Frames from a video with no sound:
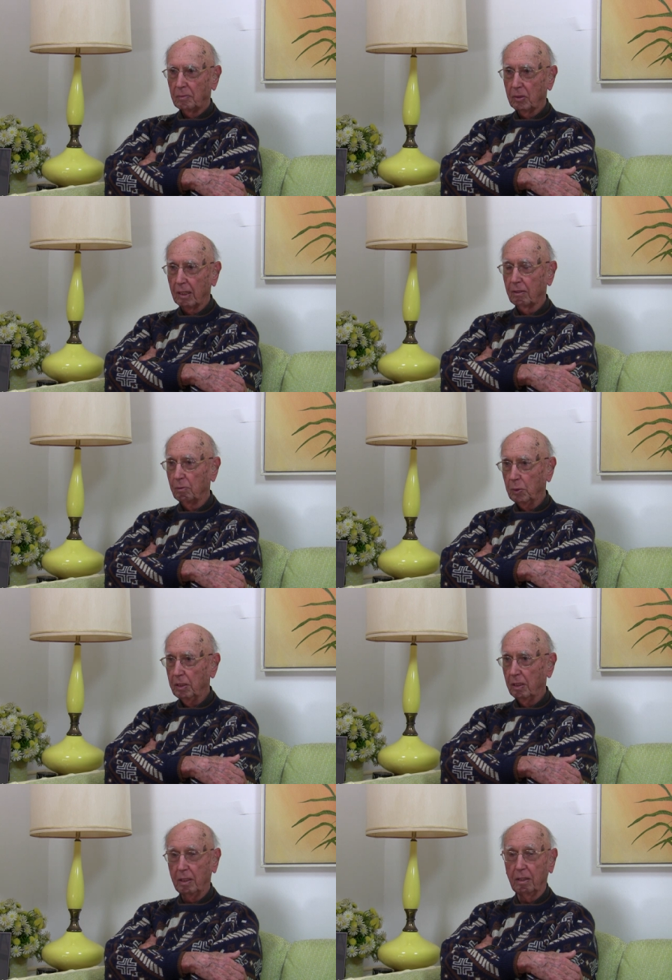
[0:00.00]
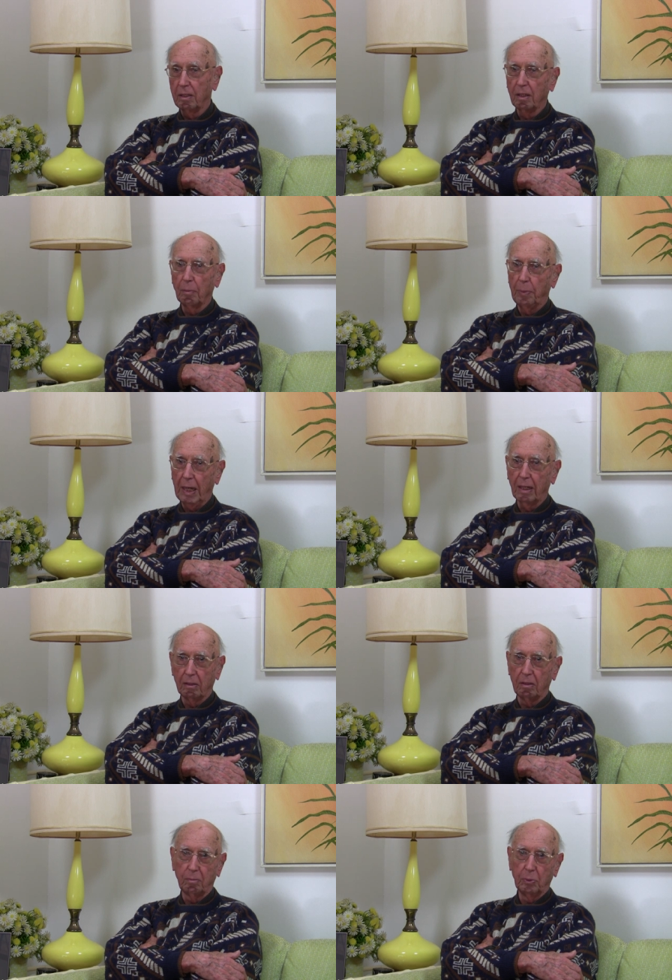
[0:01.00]
Not that we did anything about
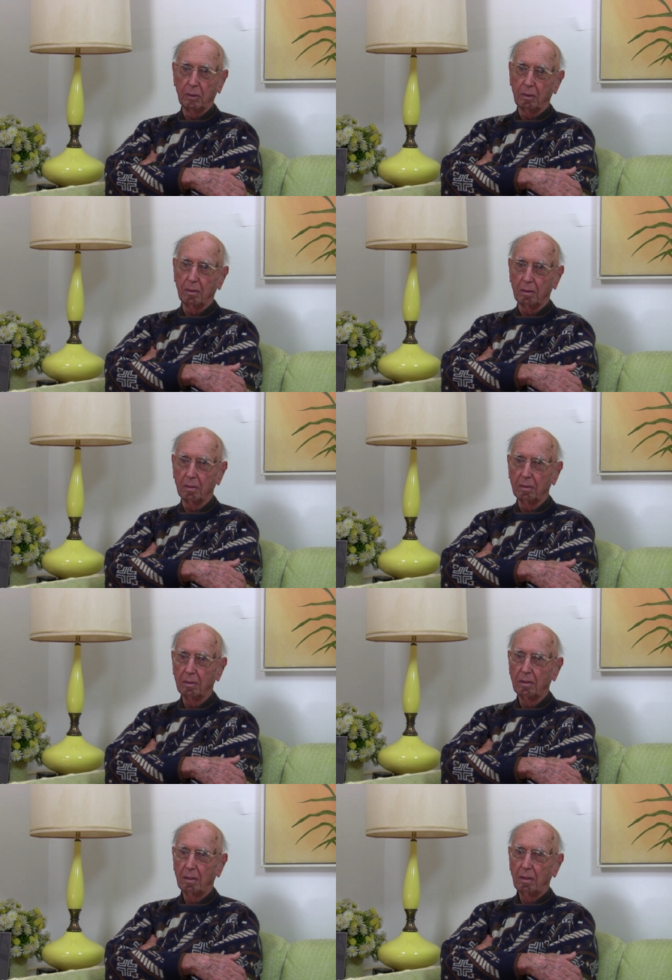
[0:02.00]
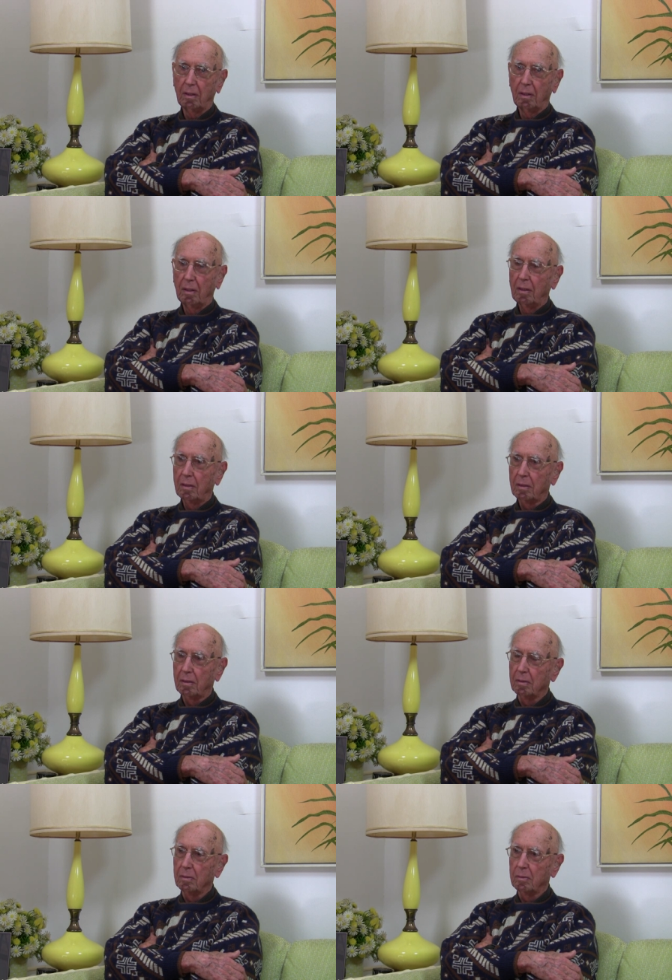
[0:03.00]
it, but. Uh,
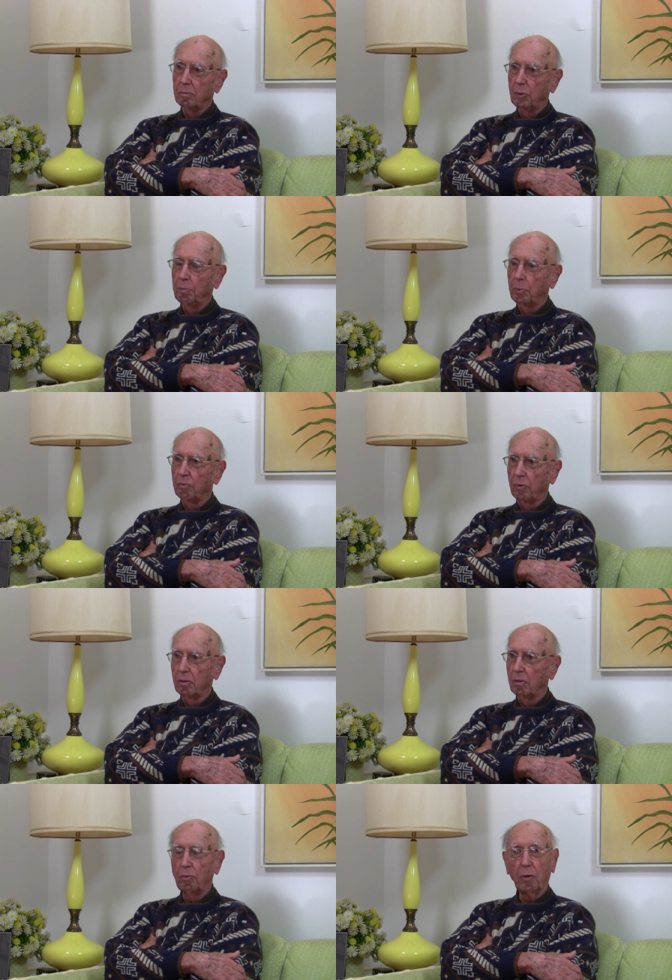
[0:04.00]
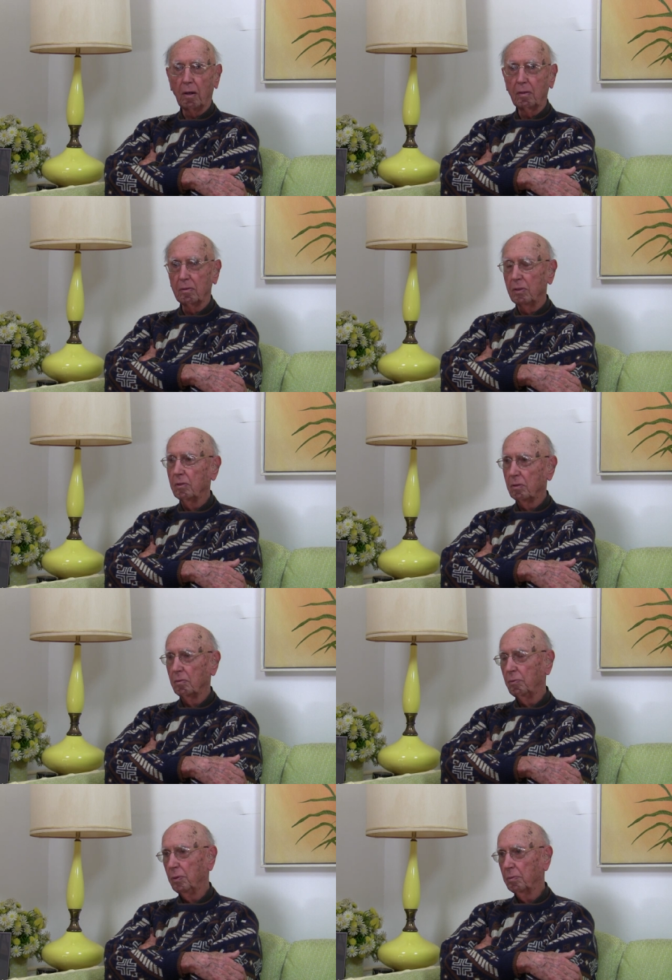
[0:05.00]
uh, we preferred, you know,
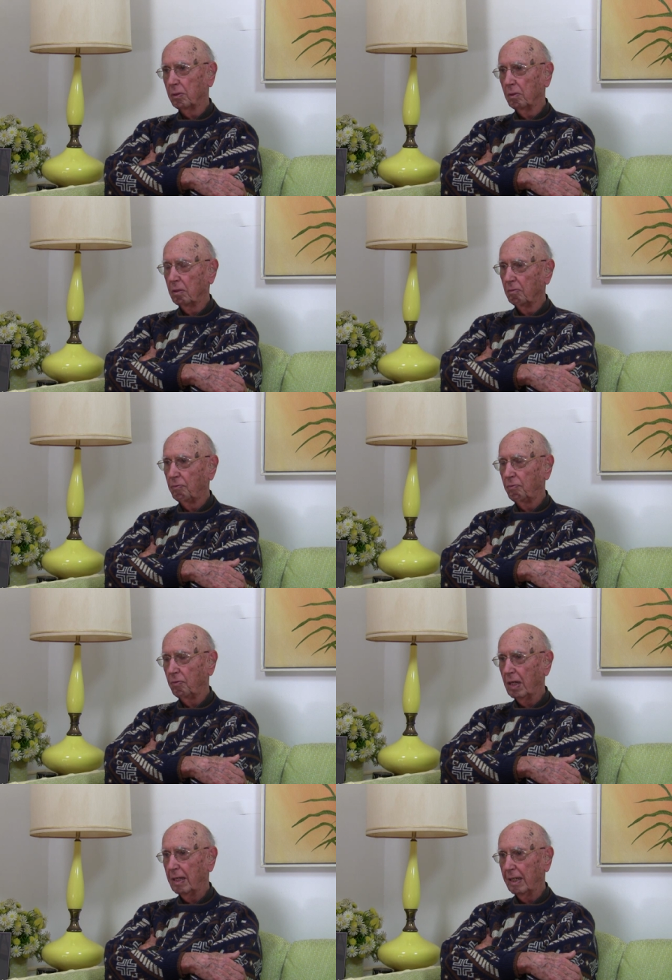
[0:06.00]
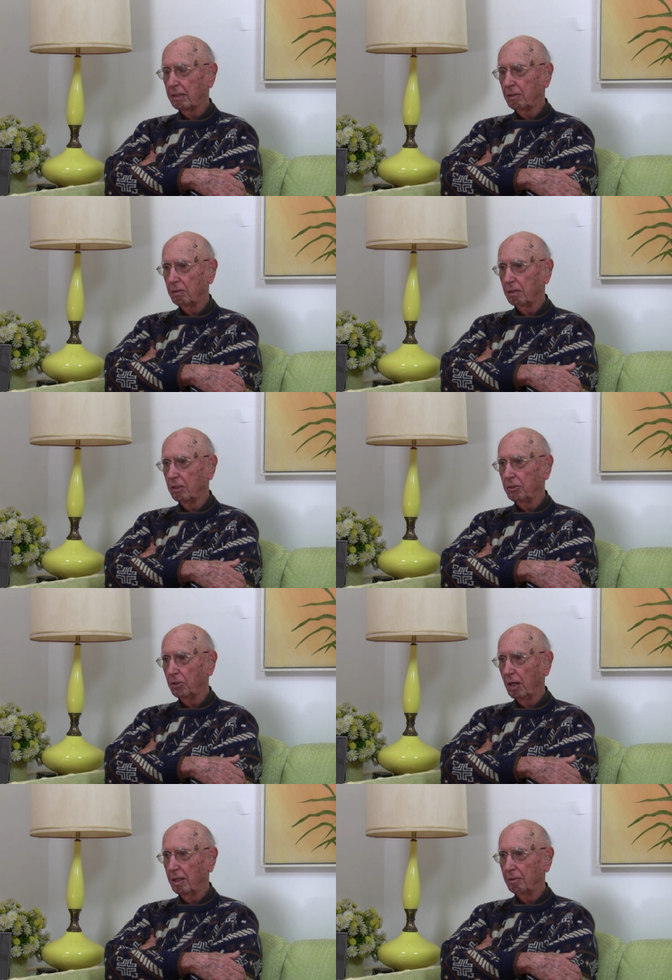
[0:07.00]
if we were going to fly out there and get
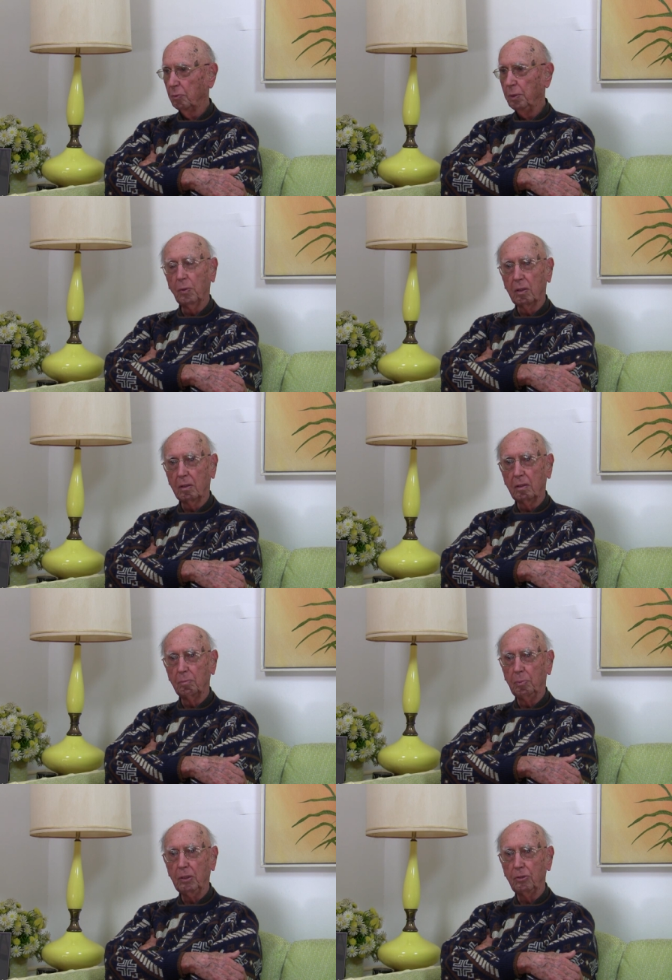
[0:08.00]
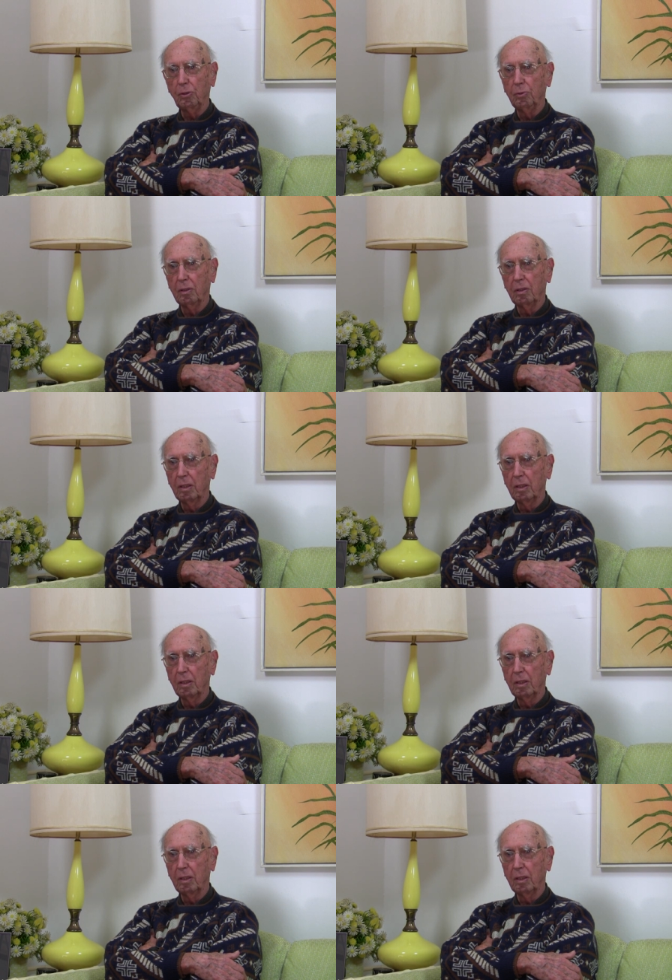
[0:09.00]
shot at, we wanted to be shooting at